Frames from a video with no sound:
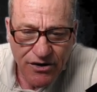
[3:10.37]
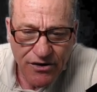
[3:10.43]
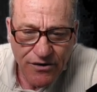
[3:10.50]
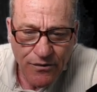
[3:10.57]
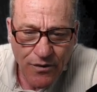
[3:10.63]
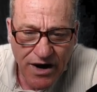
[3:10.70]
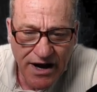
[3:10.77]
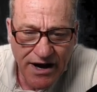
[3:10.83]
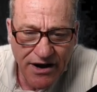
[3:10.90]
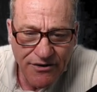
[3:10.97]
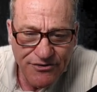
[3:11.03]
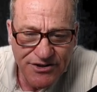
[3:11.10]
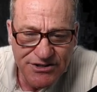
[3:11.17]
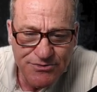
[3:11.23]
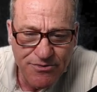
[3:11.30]
Wow,
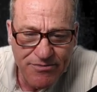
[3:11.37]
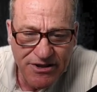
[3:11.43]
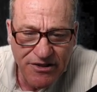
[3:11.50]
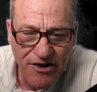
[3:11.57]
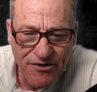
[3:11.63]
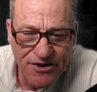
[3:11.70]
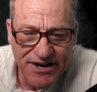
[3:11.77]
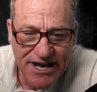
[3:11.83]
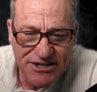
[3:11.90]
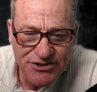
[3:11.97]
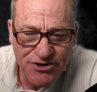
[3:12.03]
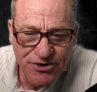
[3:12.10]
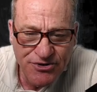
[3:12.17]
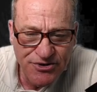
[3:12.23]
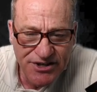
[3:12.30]
this will be loaded as
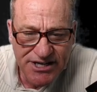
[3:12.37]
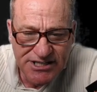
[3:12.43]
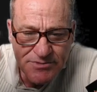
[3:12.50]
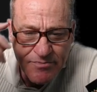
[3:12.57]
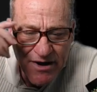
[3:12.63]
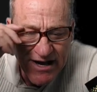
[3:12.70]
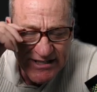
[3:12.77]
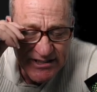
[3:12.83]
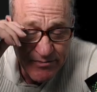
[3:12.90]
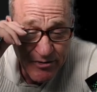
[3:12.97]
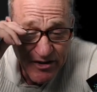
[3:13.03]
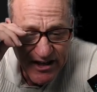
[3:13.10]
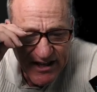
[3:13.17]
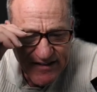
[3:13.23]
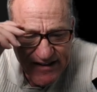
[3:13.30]
early as
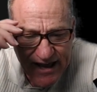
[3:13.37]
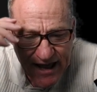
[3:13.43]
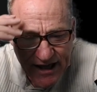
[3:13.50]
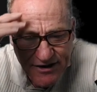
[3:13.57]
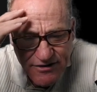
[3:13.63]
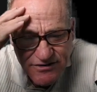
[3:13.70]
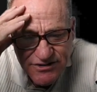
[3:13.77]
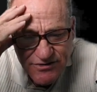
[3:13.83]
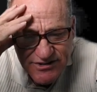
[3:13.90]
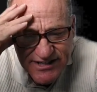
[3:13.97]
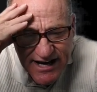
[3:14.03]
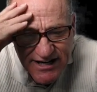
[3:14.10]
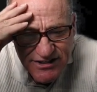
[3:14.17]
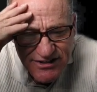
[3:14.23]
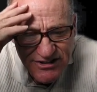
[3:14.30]
possible in the header. So it's
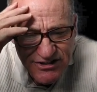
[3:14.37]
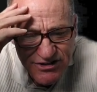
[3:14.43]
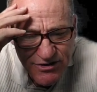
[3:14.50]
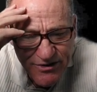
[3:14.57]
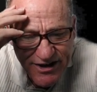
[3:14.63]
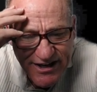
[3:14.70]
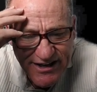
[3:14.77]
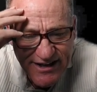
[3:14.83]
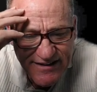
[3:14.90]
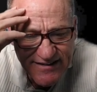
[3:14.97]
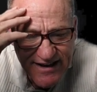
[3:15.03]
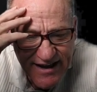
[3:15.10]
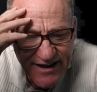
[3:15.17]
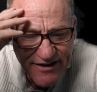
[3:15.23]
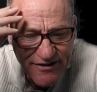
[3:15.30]
actually doing it in the
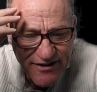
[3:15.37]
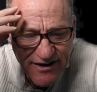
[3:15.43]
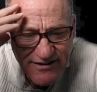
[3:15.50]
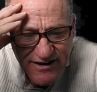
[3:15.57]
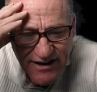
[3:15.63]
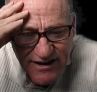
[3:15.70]
header.